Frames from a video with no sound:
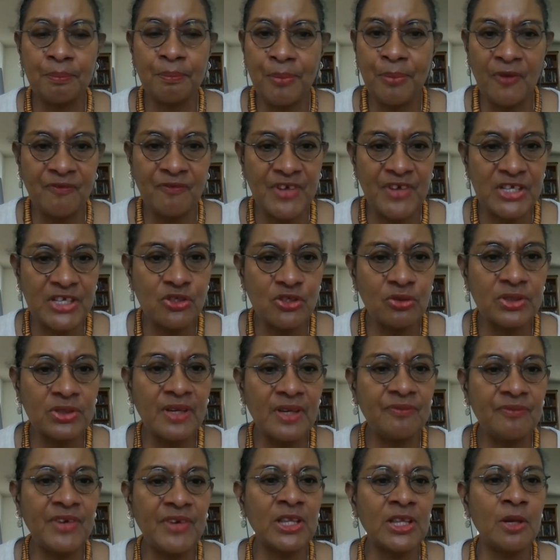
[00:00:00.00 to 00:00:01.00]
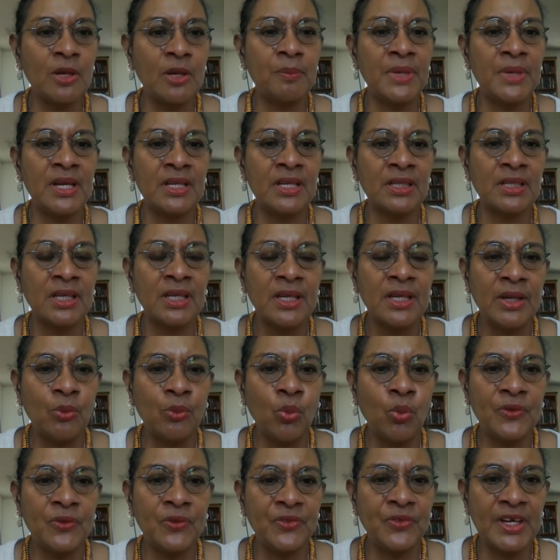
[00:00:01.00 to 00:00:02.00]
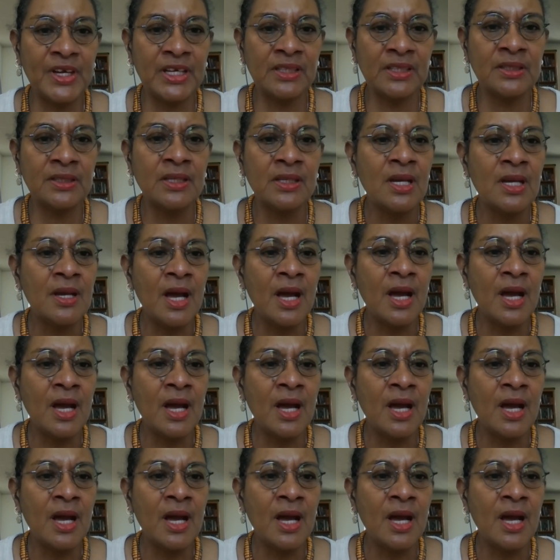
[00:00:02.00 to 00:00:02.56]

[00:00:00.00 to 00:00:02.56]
professional development within